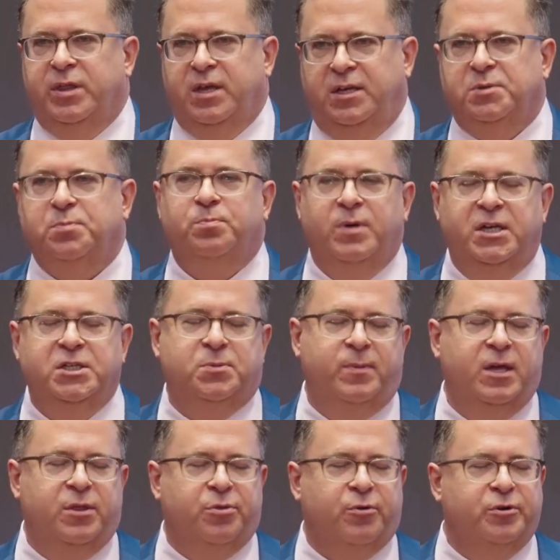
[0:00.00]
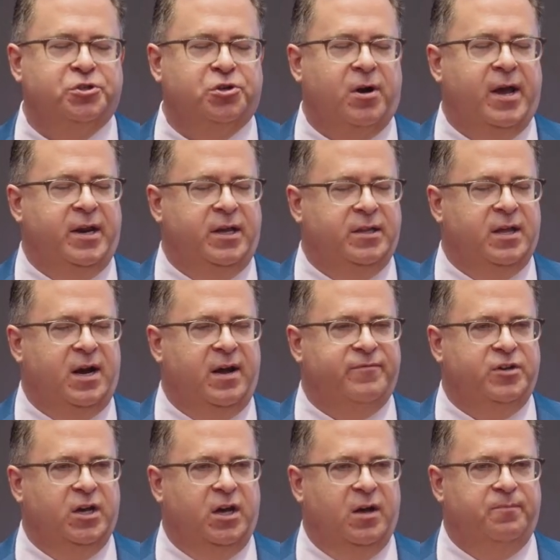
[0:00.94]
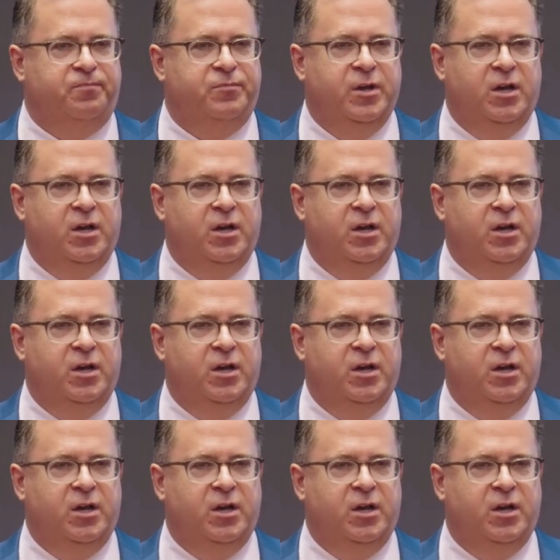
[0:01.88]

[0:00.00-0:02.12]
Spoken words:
He's been through training that I've done.